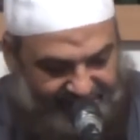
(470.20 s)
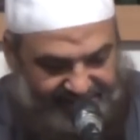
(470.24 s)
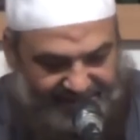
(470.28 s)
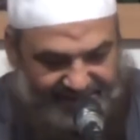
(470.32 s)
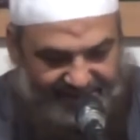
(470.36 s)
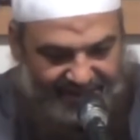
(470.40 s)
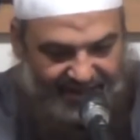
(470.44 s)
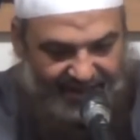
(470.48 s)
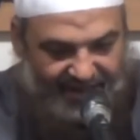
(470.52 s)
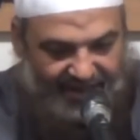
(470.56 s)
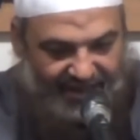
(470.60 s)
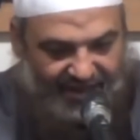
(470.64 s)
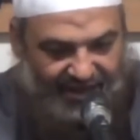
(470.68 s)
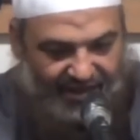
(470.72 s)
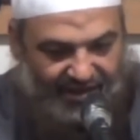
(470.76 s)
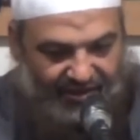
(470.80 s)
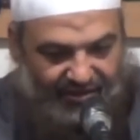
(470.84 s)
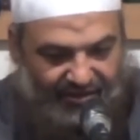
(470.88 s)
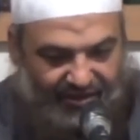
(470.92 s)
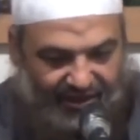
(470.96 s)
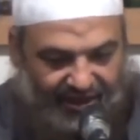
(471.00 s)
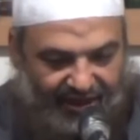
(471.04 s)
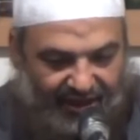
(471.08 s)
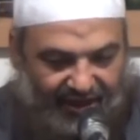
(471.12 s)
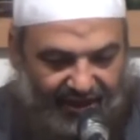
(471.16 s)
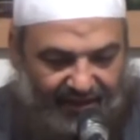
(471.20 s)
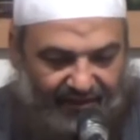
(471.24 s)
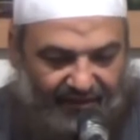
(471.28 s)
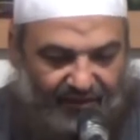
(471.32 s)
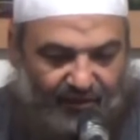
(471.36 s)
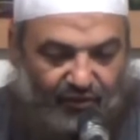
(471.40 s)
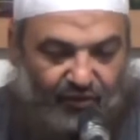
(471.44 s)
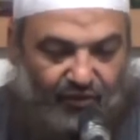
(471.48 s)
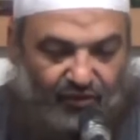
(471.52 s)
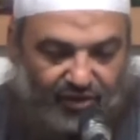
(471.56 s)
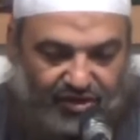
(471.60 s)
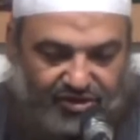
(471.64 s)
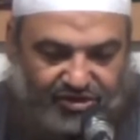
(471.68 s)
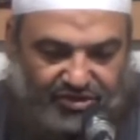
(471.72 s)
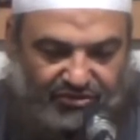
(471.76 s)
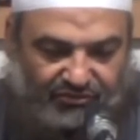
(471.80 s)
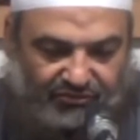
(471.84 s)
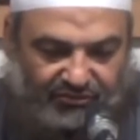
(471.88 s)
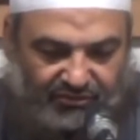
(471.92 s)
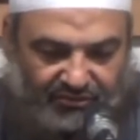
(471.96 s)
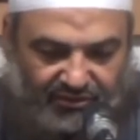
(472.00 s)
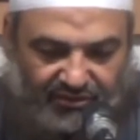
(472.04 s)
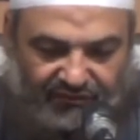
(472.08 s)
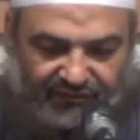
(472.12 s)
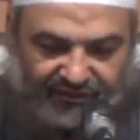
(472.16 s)
is the
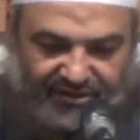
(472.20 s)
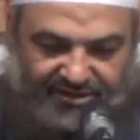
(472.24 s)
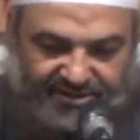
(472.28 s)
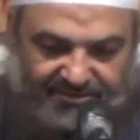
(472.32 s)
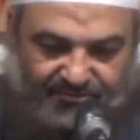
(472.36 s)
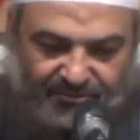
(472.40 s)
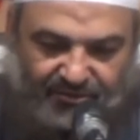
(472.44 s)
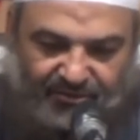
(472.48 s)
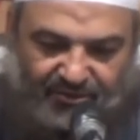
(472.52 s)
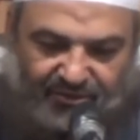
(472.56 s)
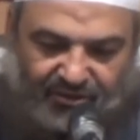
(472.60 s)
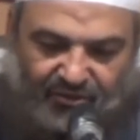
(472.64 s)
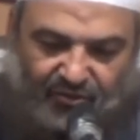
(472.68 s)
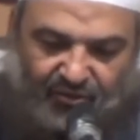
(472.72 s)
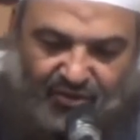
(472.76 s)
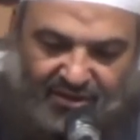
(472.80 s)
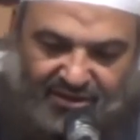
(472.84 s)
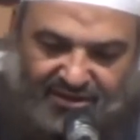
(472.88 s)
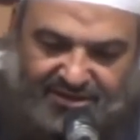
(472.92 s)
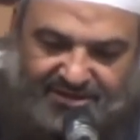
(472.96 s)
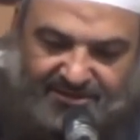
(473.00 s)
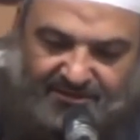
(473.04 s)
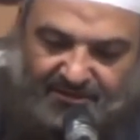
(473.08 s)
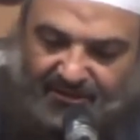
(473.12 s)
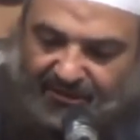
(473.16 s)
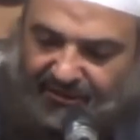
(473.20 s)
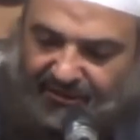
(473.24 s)
original of this book, where